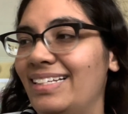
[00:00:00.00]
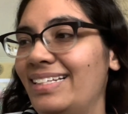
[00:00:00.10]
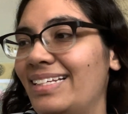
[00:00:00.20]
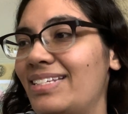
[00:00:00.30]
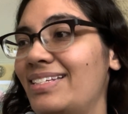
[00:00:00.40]

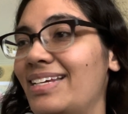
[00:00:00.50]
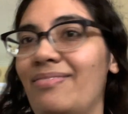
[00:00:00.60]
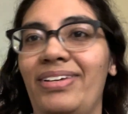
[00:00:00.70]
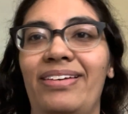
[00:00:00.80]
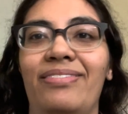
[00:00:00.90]
this is going to
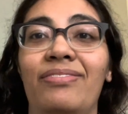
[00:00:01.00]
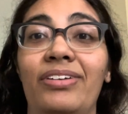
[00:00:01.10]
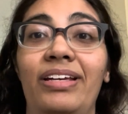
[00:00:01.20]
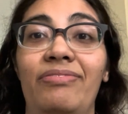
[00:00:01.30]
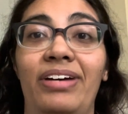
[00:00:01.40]
be
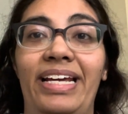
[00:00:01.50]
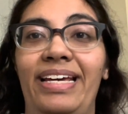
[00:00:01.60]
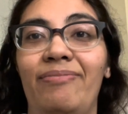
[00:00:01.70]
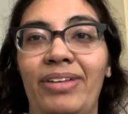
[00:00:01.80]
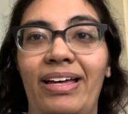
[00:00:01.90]
really
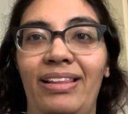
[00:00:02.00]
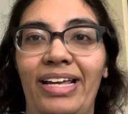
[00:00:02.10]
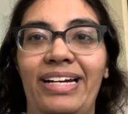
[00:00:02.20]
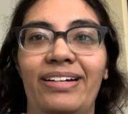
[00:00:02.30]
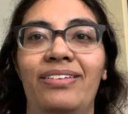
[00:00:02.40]
funny
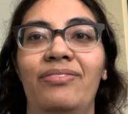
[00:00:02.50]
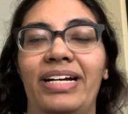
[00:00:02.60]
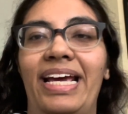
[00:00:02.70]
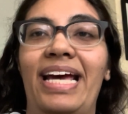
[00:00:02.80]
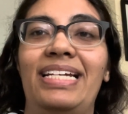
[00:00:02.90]
later when
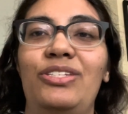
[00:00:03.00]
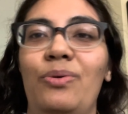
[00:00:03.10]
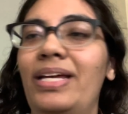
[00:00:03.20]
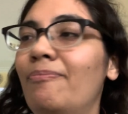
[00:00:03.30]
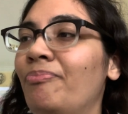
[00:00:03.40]
I get into
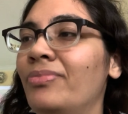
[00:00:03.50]
it,